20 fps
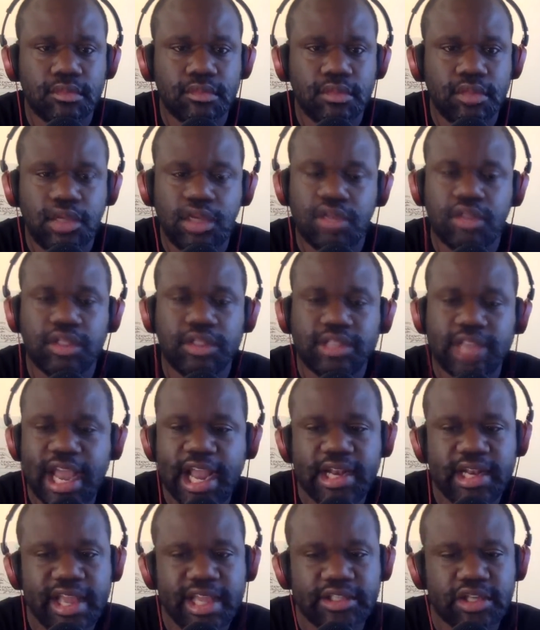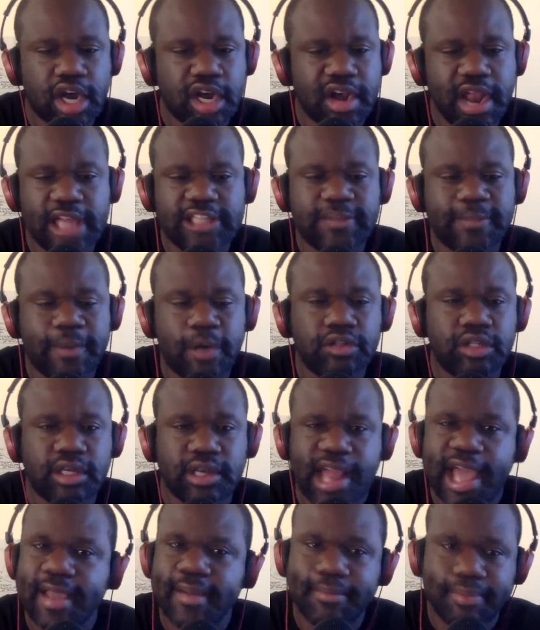You know, the Chinese are not supposed to
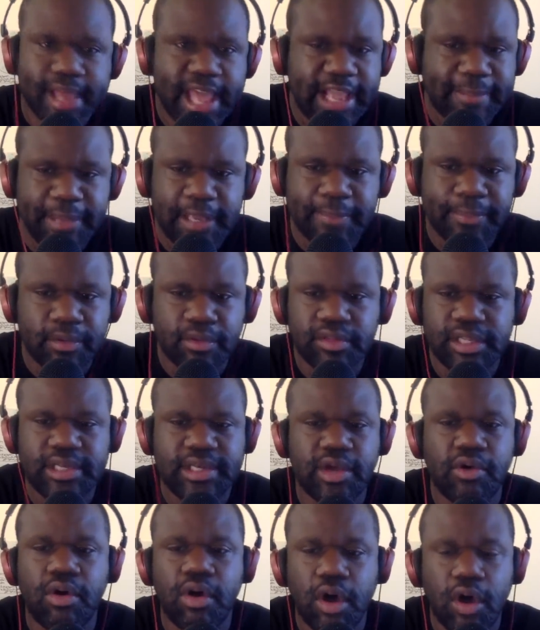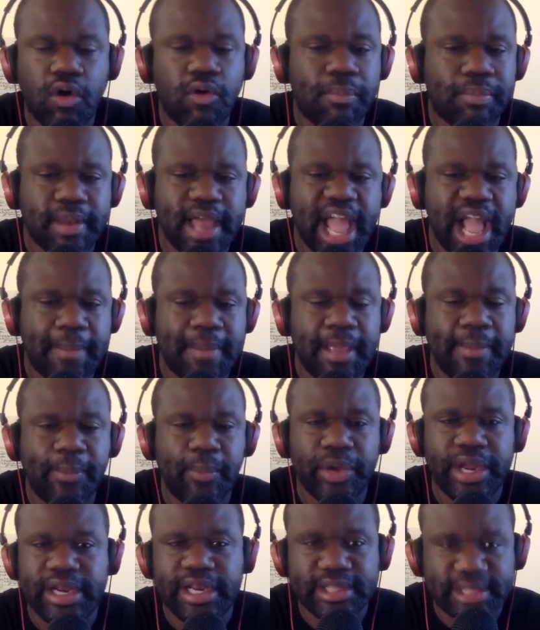like black people. They don't owe black
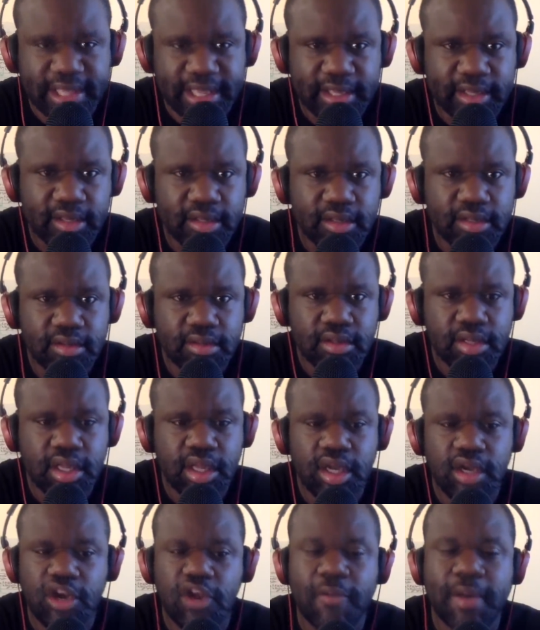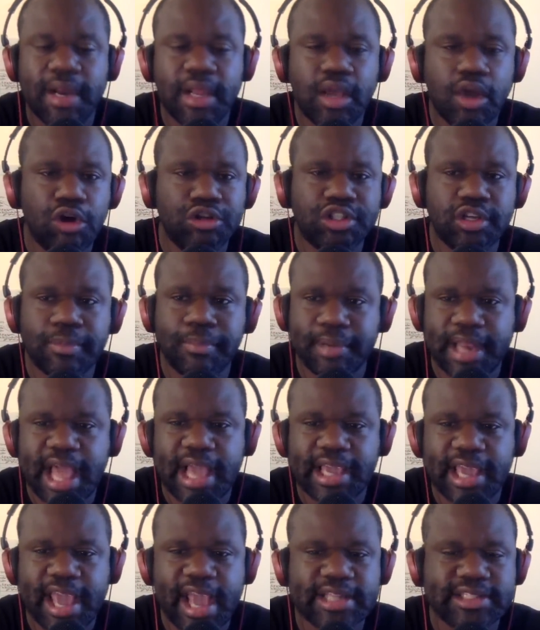people anything. Nobody owes your
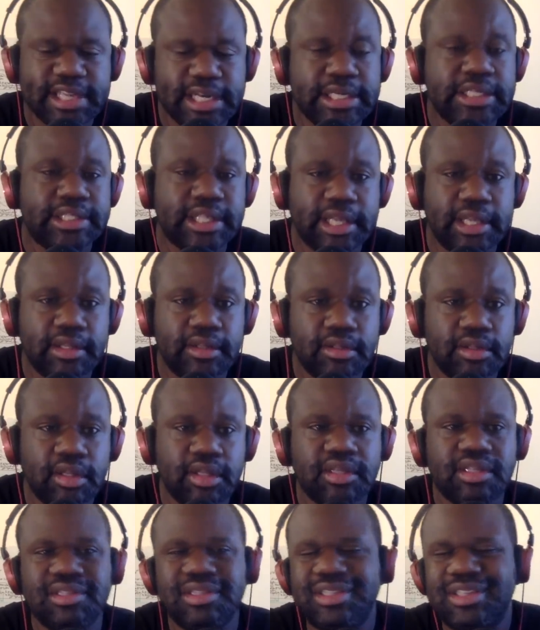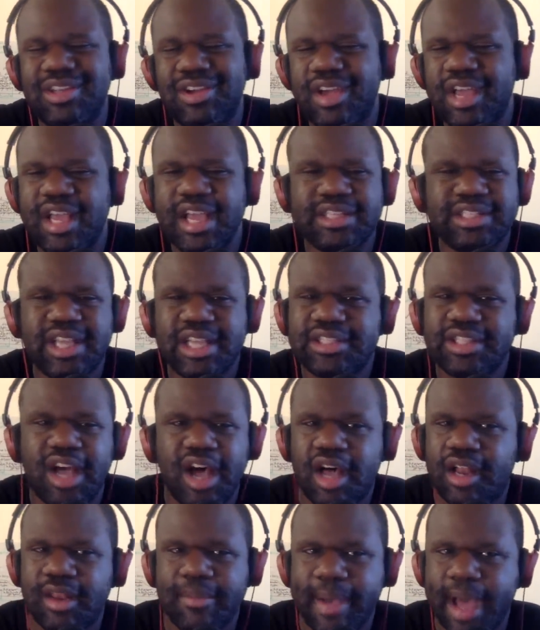black ass anything. You know, it's it's
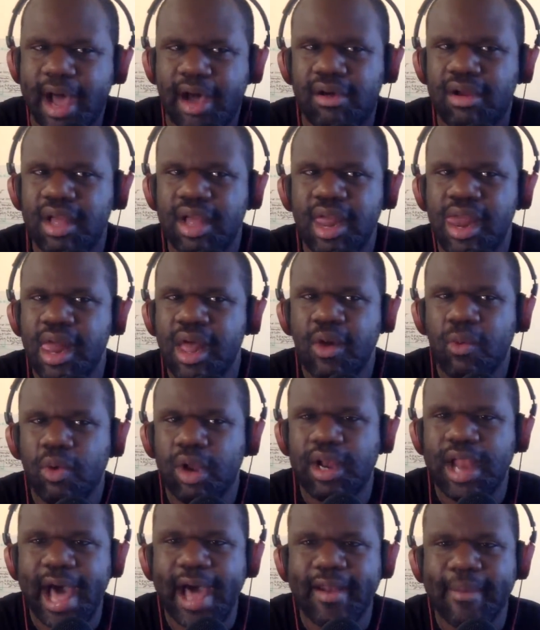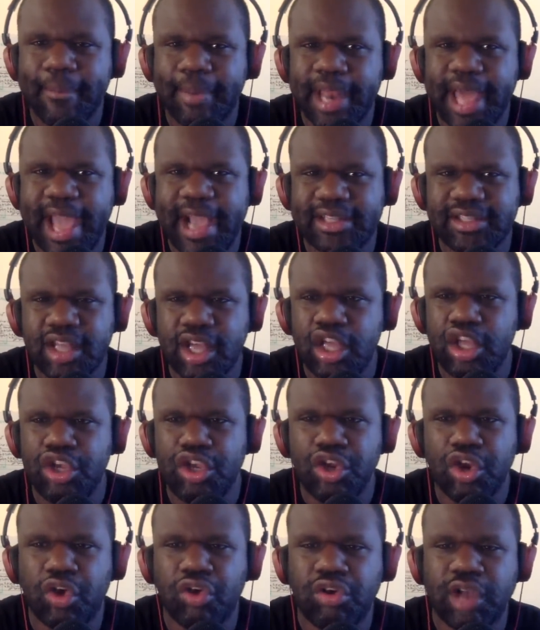all about well, a lot of blacks,
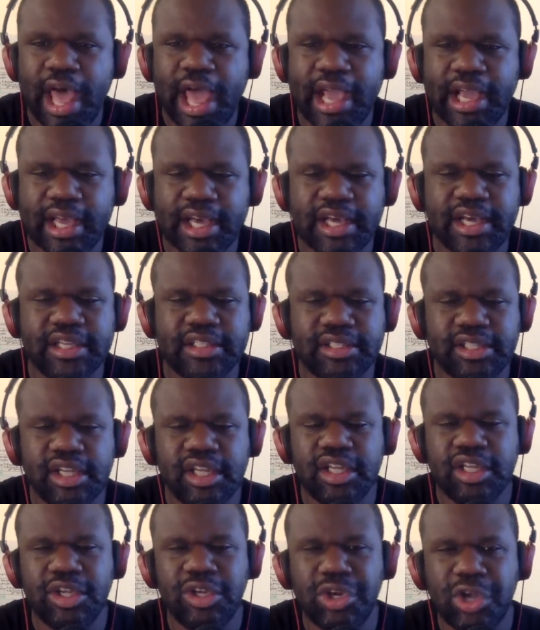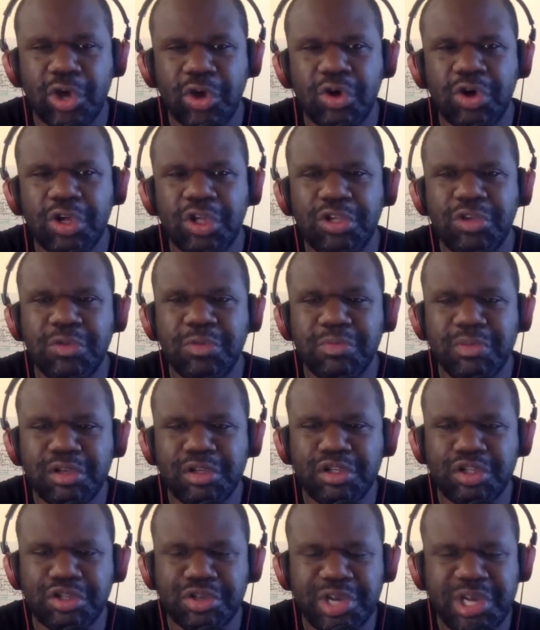you don't like us, you know, you
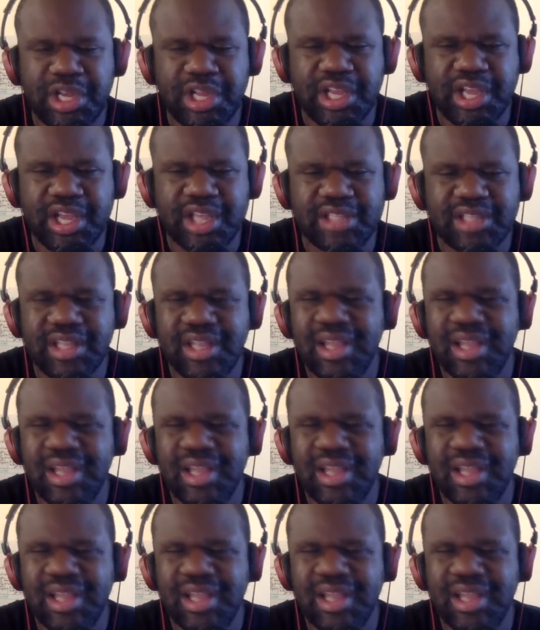mistreating us.